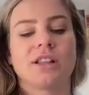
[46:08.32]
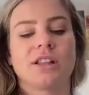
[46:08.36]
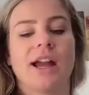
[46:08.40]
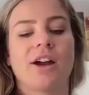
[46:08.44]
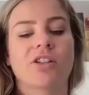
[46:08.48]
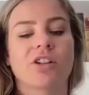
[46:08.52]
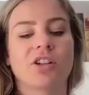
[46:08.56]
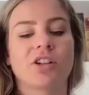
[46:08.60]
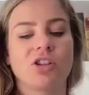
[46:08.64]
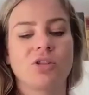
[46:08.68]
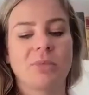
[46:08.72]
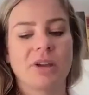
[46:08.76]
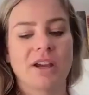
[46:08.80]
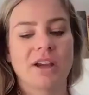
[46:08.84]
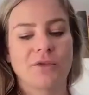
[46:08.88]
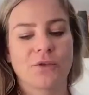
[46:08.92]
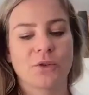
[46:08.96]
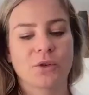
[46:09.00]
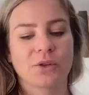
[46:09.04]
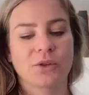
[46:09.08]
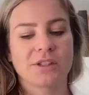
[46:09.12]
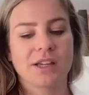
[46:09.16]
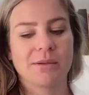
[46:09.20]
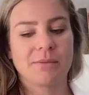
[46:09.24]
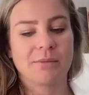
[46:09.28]
how can you make a
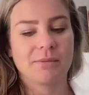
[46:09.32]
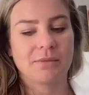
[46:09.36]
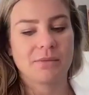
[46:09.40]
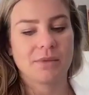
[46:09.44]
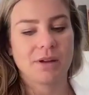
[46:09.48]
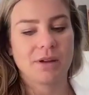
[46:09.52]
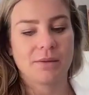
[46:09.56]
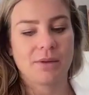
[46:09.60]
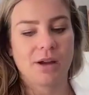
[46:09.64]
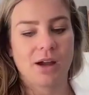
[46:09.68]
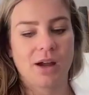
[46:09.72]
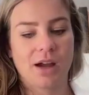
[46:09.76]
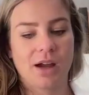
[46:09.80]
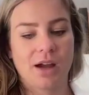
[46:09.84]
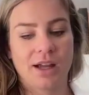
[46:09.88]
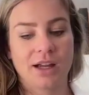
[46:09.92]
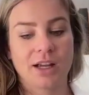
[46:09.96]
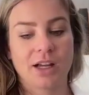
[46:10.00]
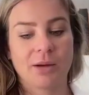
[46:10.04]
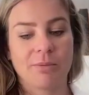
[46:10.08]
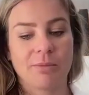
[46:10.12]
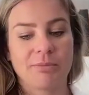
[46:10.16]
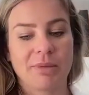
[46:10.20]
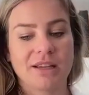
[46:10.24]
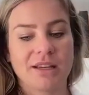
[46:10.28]
full-time uh,
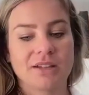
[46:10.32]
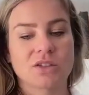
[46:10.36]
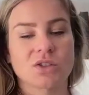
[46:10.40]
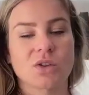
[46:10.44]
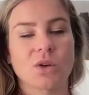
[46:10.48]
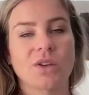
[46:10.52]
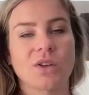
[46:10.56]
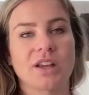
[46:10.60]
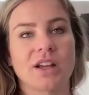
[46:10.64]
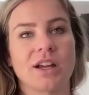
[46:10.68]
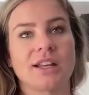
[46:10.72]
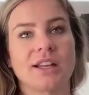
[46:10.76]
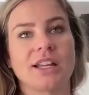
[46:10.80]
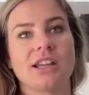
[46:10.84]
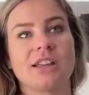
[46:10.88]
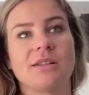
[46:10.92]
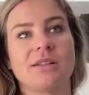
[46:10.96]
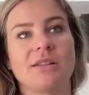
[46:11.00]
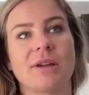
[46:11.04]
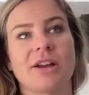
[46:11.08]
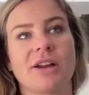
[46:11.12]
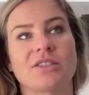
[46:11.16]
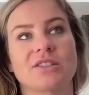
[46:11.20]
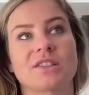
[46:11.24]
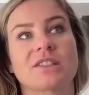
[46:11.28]
income based solely on
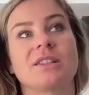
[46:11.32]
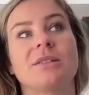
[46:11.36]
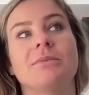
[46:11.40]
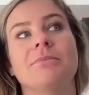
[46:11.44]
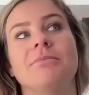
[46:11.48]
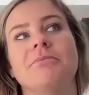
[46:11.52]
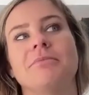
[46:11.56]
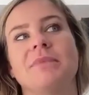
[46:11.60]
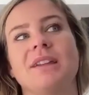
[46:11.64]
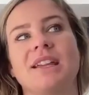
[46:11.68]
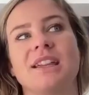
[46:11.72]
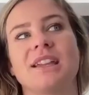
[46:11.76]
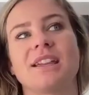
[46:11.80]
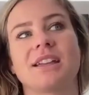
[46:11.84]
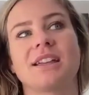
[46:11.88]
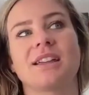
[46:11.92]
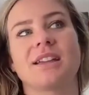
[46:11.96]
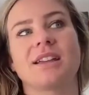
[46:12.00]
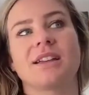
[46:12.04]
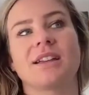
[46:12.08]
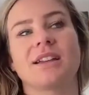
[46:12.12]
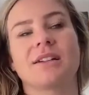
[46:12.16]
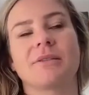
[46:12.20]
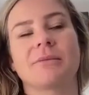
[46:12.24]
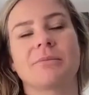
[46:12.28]
emails, to
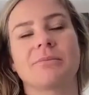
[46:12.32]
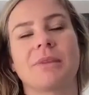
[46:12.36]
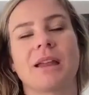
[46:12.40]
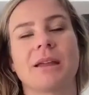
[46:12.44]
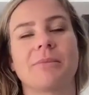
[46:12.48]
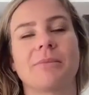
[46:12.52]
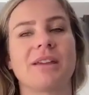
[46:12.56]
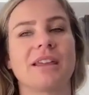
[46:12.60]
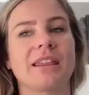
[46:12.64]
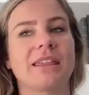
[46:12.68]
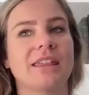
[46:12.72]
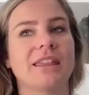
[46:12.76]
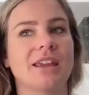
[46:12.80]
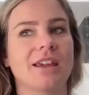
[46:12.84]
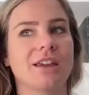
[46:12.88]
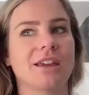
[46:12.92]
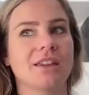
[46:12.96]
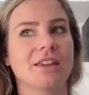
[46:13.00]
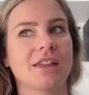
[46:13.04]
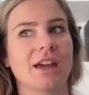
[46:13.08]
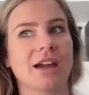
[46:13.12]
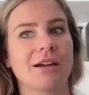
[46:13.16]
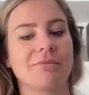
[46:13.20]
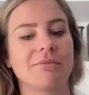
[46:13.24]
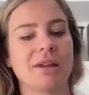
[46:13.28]
me made me think
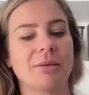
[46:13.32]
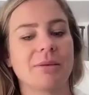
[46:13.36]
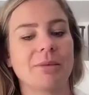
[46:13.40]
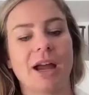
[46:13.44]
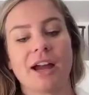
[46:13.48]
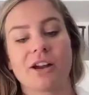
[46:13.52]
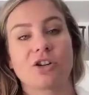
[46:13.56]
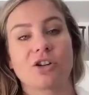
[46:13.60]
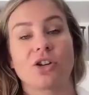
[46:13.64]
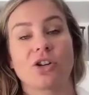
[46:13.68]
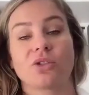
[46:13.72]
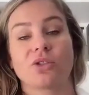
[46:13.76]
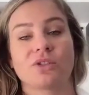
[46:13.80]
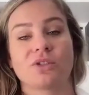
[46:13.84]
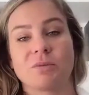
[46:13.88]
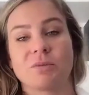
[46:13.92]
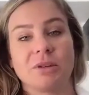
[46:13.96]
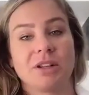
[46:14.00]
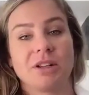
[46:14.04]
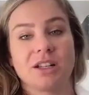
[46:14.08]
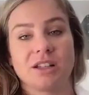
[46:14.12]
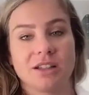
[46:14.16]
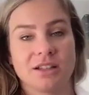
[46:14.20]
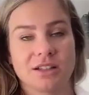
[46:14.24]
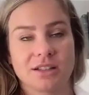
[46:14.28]
that maybe, I don't know who
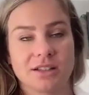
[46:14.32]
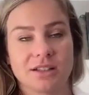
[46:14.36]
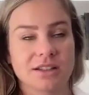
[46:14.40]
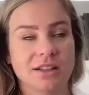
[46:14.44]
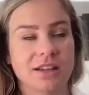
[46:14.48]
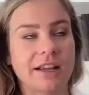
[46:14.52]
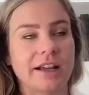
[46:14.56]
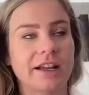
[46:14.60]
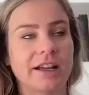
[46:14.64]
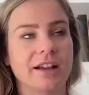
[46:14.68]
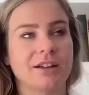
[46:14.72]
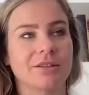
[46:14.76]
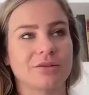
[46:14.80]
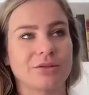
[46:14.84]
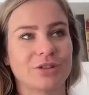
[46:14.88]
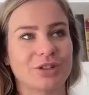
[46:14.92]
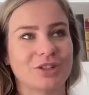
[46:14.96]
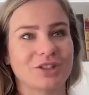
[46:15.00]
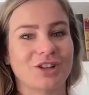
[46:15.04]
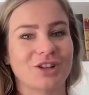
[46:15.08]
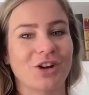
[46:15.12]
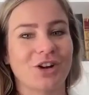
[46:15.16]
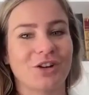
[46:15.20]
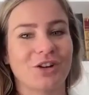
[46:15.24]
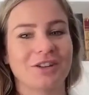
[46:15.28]
submitted this. Like I'm just
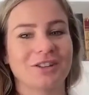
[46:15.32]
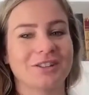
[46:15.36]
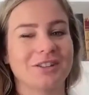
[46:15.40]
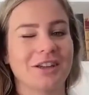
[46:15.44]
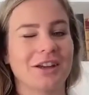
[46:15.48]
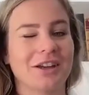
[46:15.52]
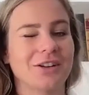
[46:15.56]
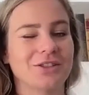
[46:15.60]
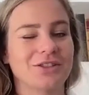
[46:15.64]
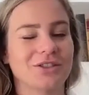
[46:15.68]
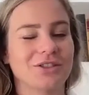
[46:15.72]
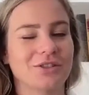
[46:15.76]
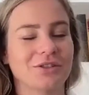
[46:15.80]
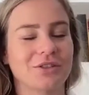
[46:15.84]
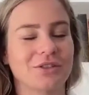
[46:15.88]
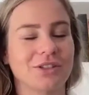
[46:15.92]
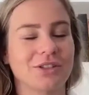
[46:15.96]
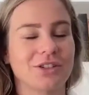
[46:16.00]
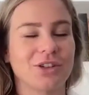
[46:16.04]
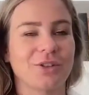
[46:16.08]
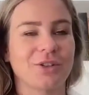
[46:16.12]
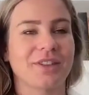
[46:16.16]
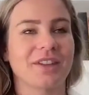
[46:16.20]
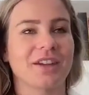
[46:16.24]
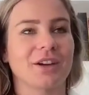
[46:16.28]
calling this out so you
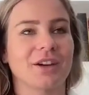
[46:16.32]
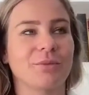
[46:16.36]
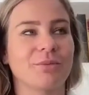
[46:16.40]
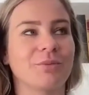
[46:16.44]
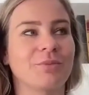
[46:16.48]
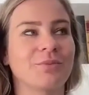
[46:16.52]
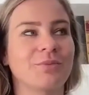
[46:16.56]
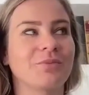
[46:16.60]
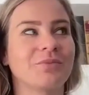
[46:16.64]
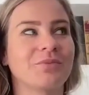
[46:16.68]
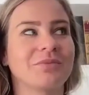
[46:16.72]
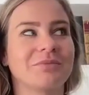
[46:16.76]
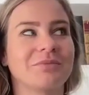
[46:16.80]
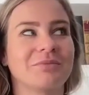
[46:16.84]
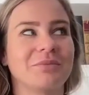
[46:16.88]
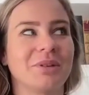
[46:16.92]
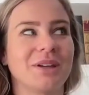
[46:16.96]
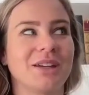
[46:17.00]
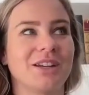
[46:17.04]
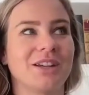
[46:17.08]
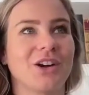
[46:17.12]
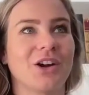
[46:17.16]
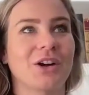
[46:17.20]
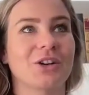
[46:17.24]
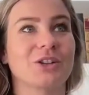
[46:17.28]
don't think I'm being
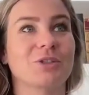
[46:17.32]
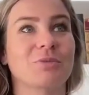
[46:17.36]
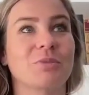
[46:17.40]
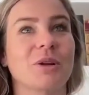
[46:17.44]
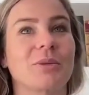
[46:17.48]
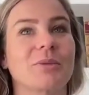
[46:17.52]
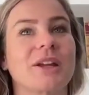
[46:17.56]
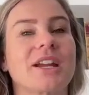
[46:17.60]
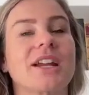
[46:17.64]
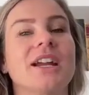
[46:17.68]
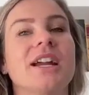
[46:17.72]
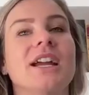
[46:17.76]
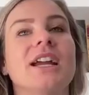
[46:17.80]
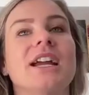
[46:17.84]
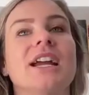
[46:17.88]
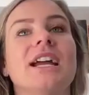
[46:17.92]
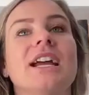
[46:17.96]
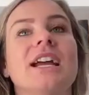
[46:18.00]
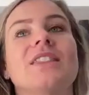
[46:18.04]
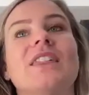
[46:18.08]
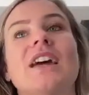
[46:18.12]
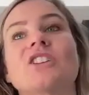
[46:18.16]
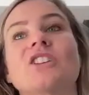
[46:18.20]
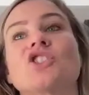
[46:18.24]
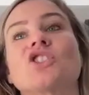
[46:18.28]
harsh, but I'm like,
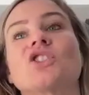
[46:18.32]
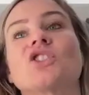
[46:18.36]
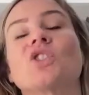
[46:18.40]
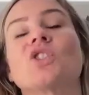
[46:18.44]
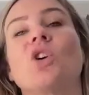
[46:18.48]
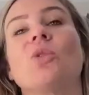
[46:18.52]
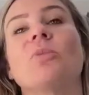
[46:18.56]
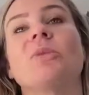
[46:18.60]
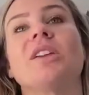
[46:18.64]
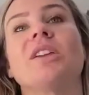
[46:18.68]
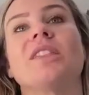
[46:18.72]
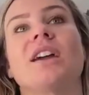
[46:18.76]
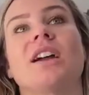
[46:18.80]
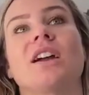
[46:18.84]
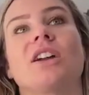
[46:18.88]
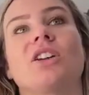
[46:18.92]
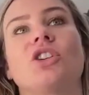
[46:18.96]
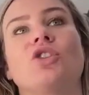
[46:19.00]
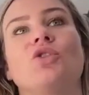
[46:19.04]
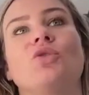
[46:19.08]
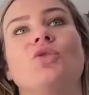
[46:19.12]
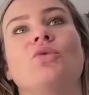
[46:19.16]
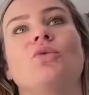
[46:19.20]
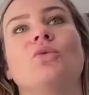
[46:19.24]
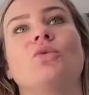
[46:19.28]
that just told me that
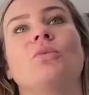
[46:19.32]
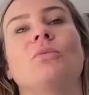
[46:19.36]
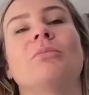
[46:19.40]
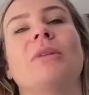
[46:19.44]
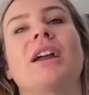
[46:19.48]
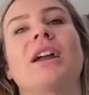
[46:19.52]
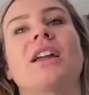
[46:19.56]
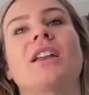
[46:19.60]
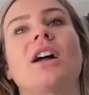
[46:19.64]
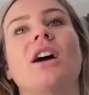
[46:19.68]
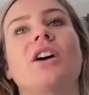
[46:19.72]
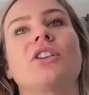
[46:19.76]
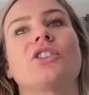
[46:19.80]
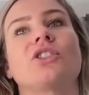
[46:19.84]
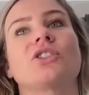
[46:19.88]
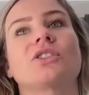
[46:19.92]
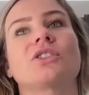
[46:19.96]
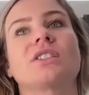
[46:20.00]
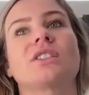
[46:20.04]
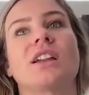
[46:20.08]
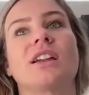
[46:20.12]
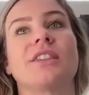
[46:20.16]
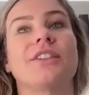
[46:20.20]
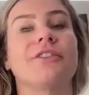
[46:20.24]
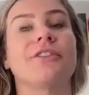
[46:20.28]
you might not
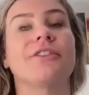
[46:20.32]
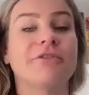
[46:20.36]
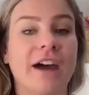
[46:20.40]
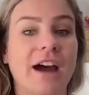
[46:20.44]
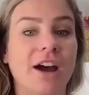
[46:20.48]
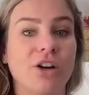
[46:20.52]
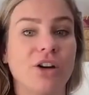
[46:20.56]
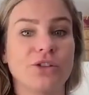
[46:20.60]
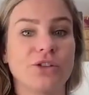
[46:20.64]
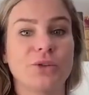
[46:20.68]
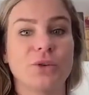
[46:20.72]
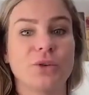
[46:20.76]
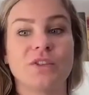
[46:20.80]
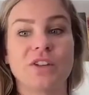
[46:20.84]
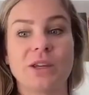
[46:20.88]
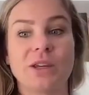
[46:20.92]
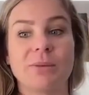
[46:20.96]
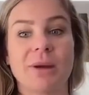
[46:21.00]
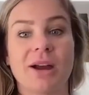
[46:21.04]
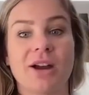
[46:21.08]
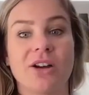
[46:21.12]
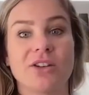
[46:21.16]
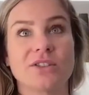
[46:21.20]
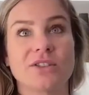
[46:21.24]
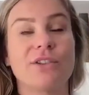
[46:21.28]
understand the value of
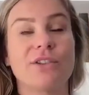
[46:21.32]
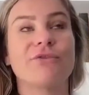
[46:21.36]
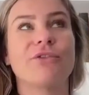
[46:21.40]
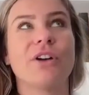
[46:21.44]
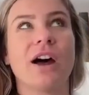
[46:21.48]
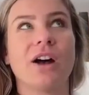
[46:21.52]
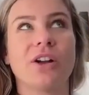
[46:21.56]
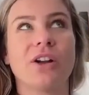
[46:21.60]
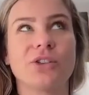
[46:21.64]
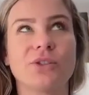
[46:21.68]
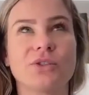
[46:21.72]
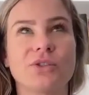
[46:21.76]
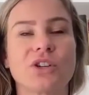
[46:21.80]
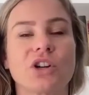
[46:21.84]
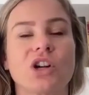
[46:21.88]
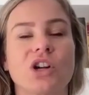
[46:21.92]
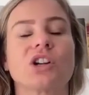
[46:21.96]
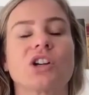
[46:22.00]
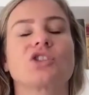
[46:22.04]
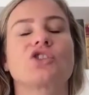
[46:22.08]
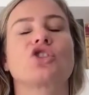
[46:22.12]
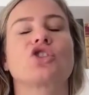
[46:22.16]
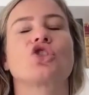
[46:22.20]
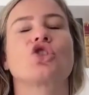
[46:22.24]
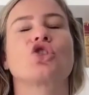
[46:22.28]
emails, and values are
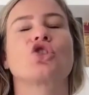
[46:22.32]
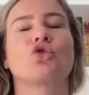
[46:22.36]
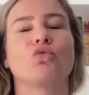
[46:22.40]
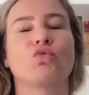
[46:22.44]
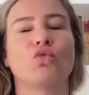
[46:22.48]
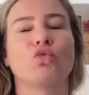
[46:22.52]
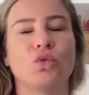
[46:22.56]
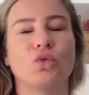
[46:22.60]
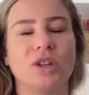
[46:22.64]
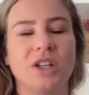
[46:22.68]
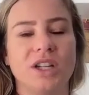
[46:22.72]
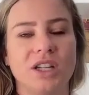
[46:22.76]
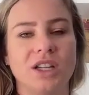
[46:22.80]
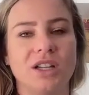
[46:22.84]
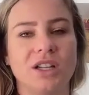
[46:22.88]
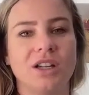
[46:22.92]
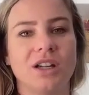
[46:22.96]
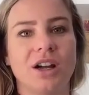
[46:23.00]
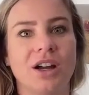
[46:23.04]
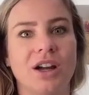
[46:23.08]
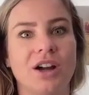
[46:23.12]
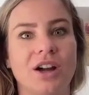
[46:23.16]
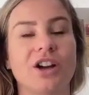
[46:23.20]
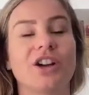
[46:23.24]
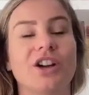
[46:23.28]
extreme,
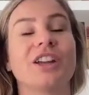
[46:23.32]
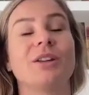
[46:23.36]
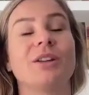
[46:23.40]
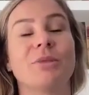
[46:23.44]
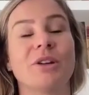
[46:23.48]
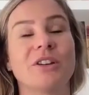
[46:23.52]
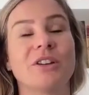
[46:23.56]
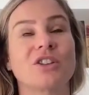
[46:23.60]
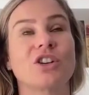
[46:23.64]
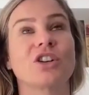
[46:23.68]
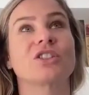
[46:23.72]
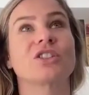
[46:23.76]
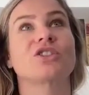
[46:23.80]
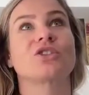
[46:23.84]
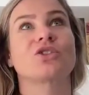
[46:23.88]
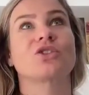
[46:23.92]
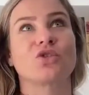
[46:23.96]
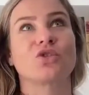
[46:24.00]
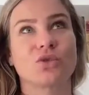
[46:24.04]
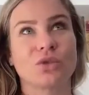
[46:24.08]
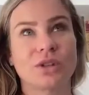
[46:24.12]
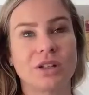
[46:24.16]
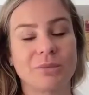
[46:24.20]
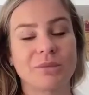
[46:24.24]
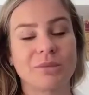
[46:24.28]
our emails are
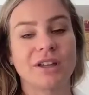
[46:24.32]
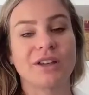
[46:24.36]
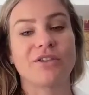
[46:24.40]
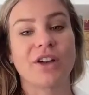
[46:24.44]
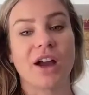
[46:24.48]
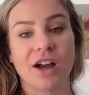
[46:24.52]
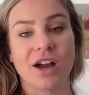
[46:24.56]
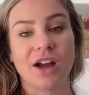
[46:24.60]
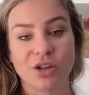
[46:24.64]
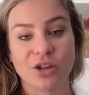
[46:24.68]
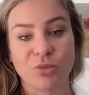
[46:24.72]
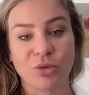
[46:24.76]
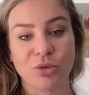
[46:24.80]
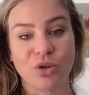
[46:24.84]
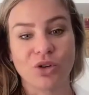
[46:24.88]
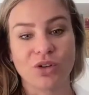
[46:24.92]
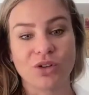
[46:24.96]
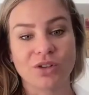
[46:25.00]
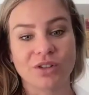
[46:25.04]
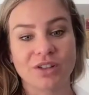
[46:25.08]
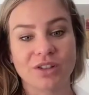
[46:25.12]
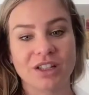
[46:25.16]
extremely valuable.